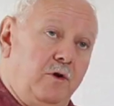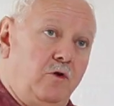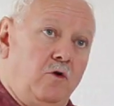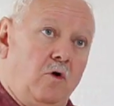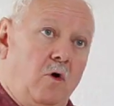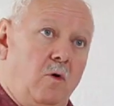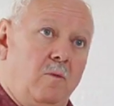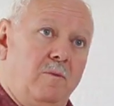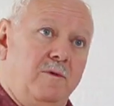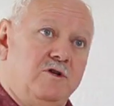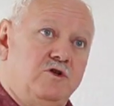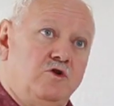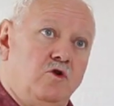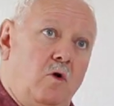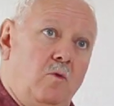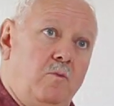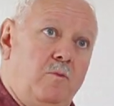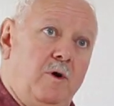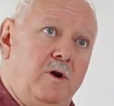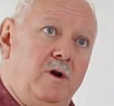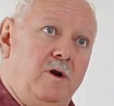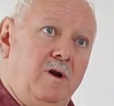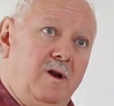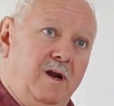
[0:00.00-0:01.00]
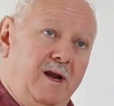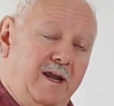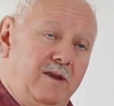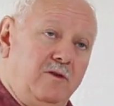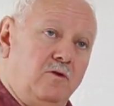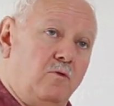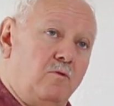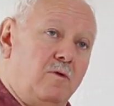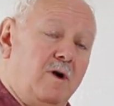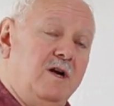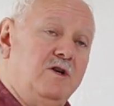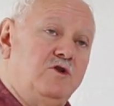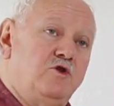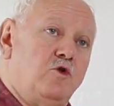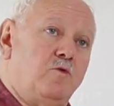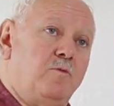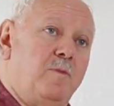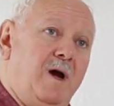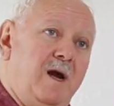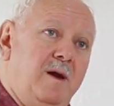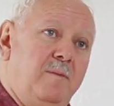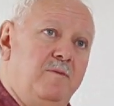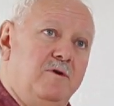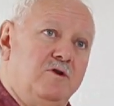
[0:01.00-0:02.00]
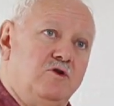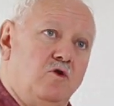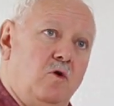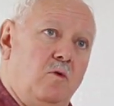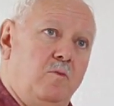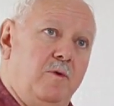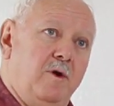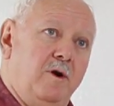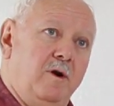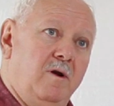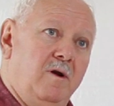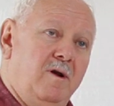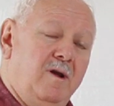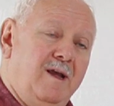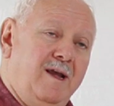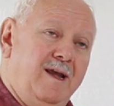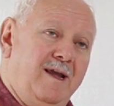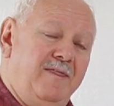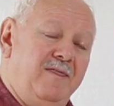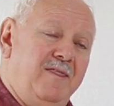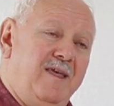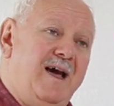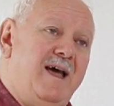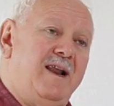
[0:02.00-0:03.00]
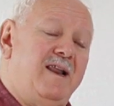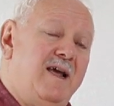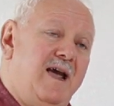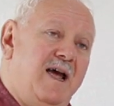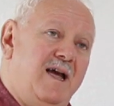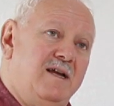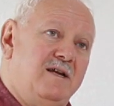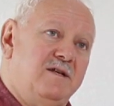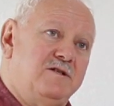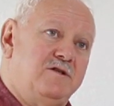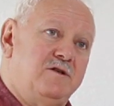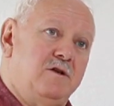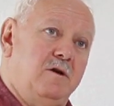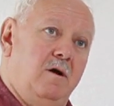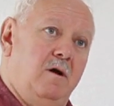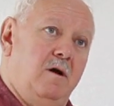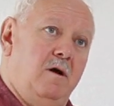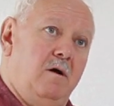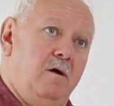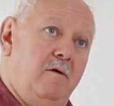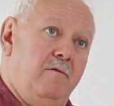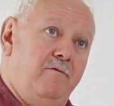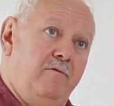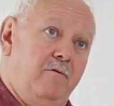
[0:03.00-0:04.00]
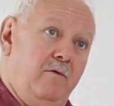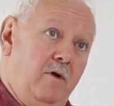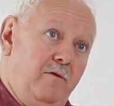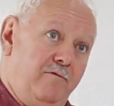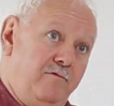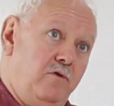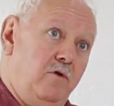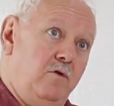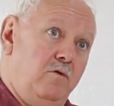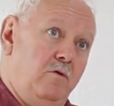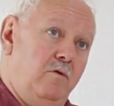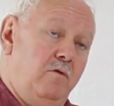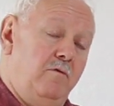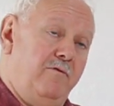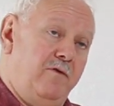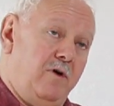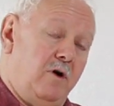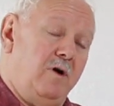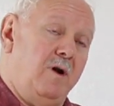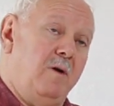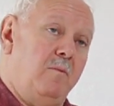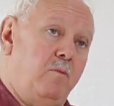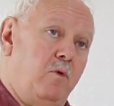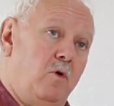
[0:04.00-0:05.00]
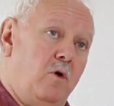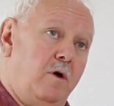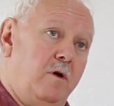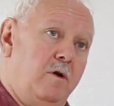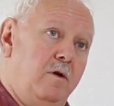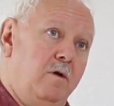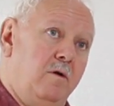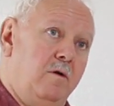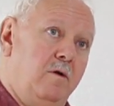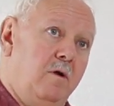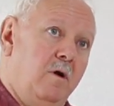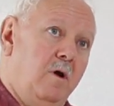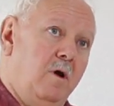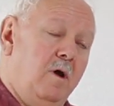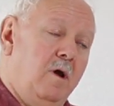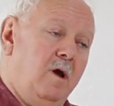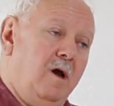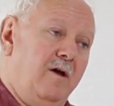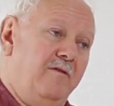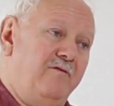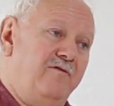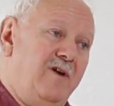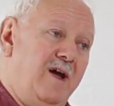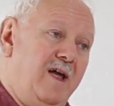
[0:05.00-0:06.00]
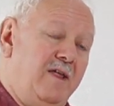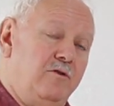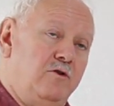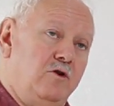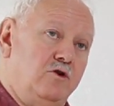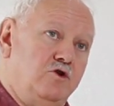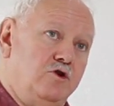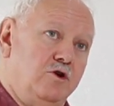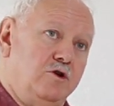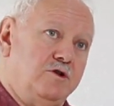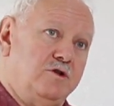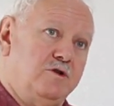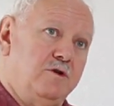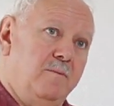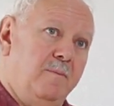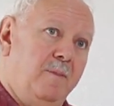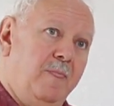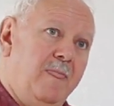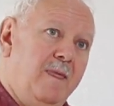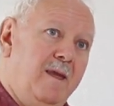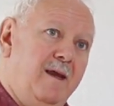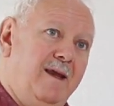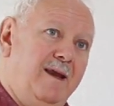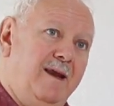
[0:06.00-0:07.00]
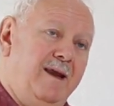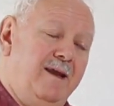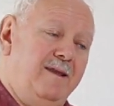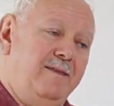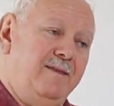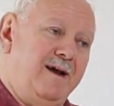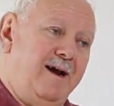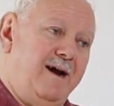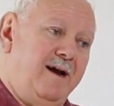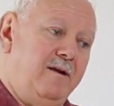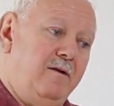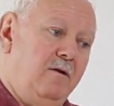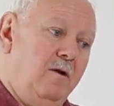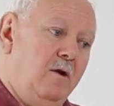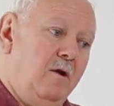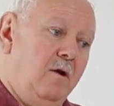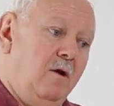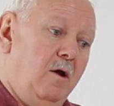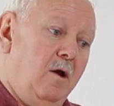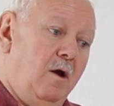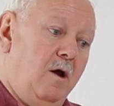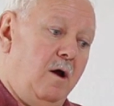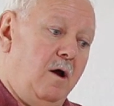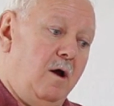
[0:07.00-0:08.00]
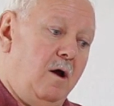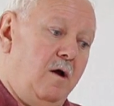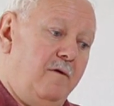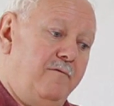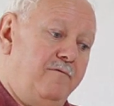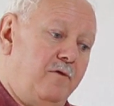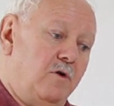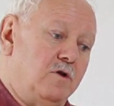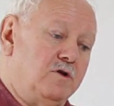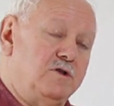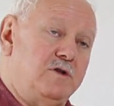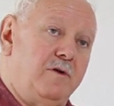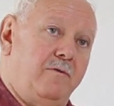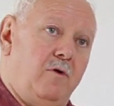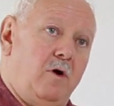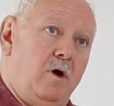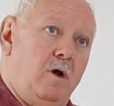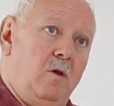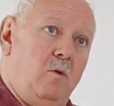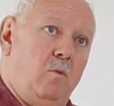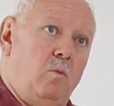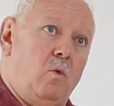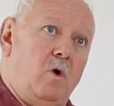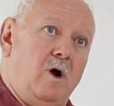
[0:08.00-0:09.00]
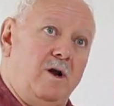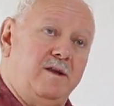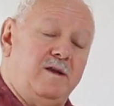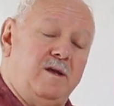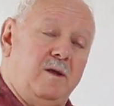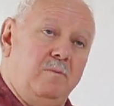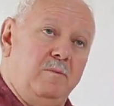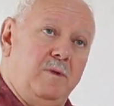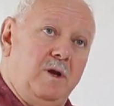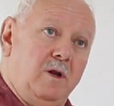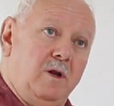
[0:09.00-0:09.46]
dome is open and the riser pipe is open. And that has a few very important advantages in that, first of all, one can be